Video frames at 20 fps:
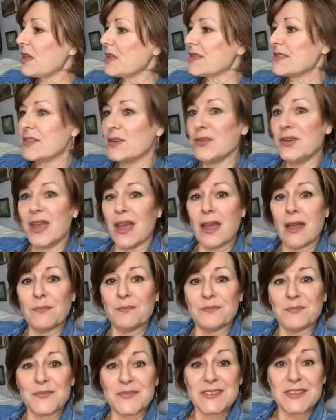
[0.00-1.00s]
So yeah,
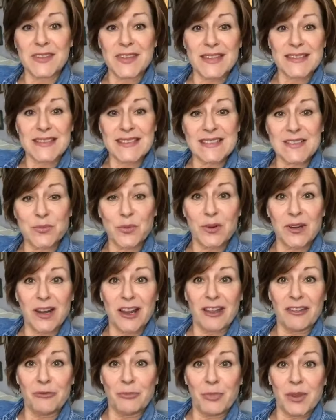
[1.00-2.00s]
so that's what
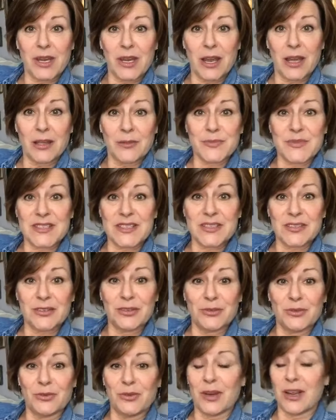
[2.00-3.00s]
I've been up
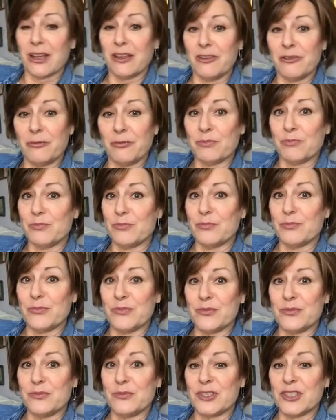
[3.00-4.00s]
to. I'm
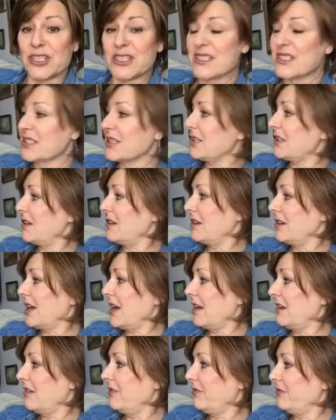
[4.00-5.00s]
just gonna
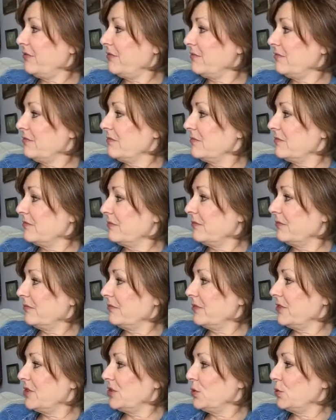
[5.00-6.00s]
kind of
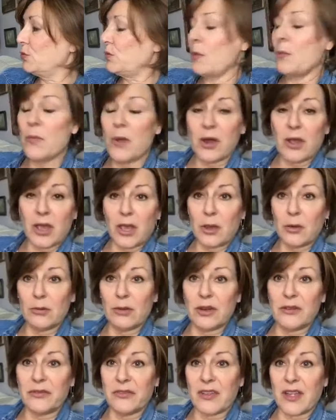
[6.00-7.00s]
do one more
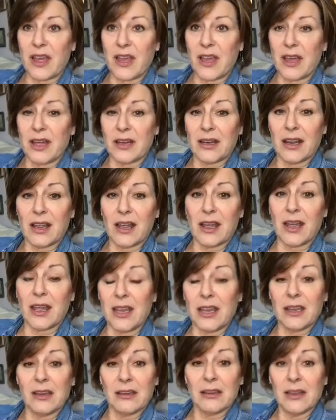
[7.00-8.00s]
coat of that.
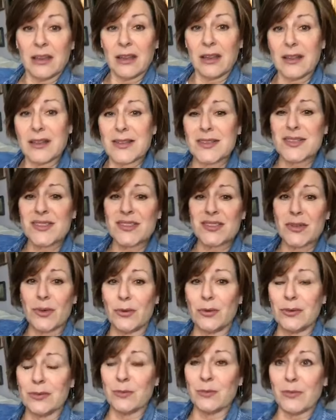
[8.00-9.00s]
I
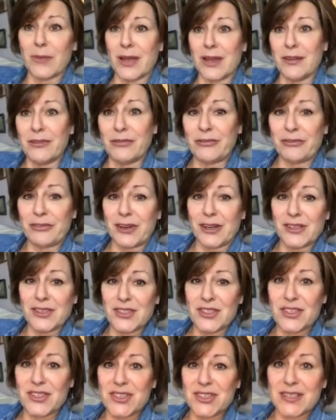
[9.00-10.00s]
sold my
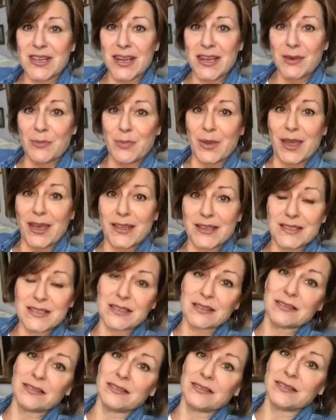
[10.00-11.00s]
French day bed
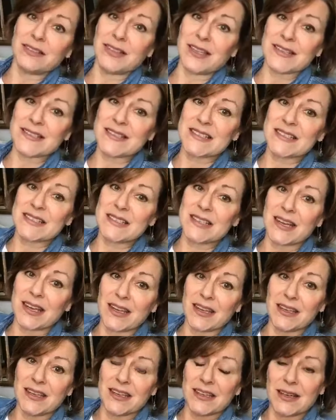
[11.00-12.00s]

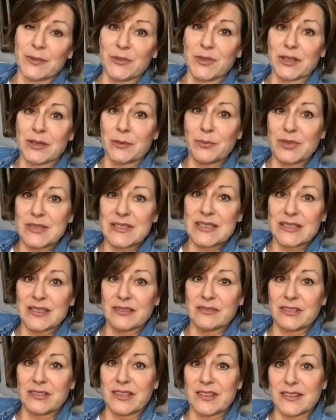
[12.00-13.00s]
yesterday, and I'm going to be
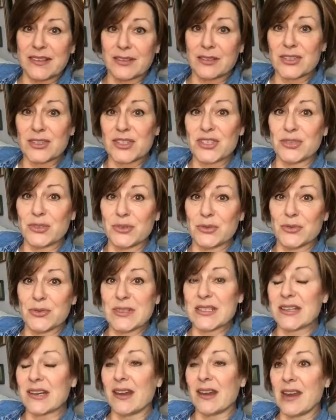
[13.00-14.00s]
delivering that on
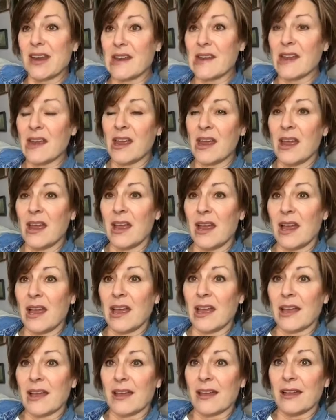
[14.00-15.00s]
Tuesday.
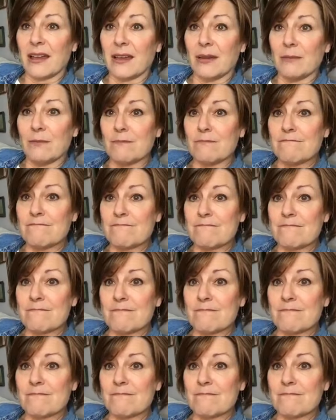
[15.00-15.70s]
Um,